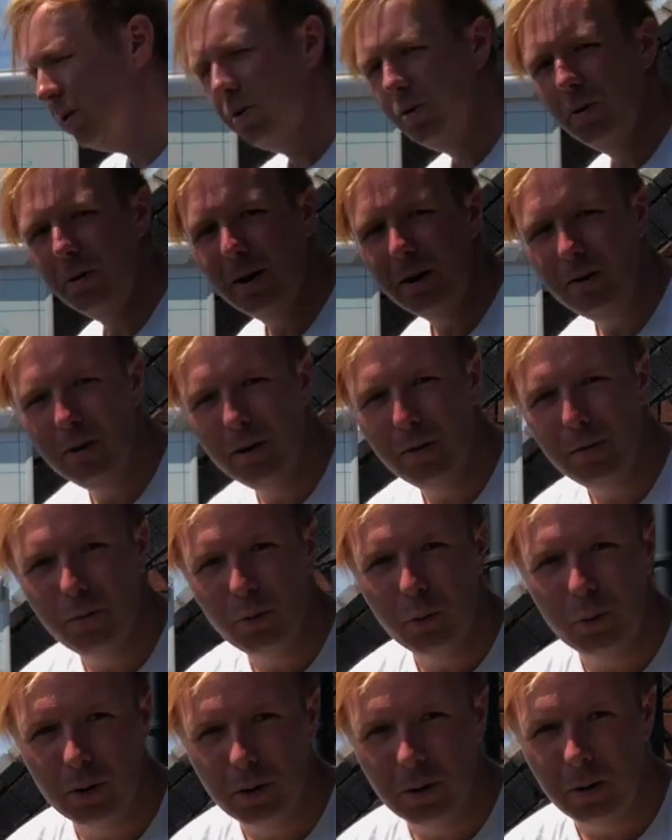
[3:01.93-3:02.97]
to go down to
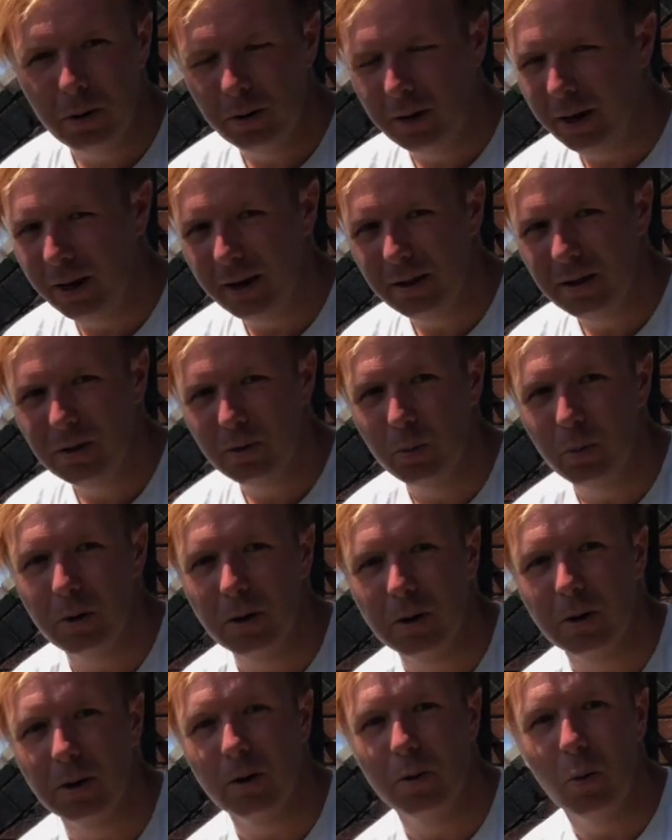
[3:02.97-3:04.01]
4/10, we're
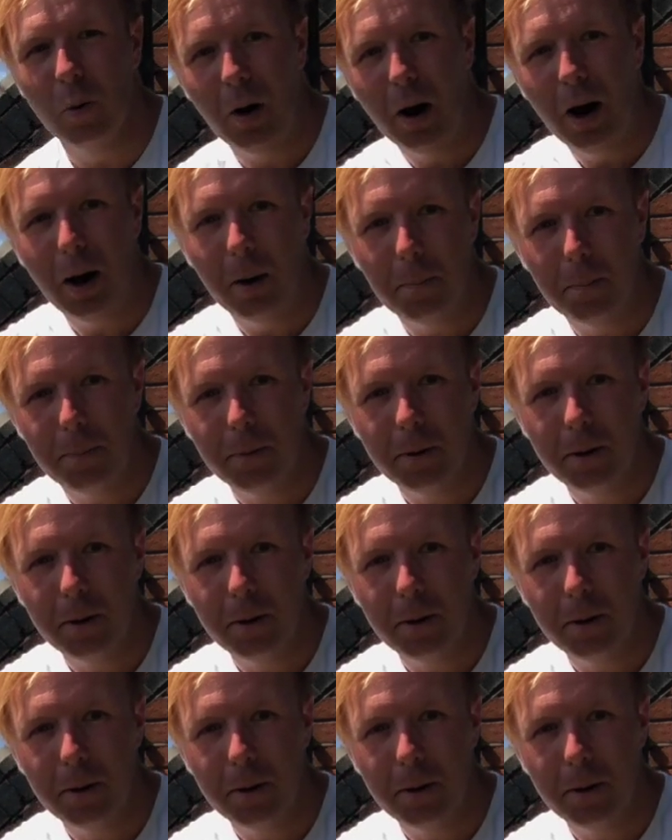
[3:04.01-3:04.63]
going to go up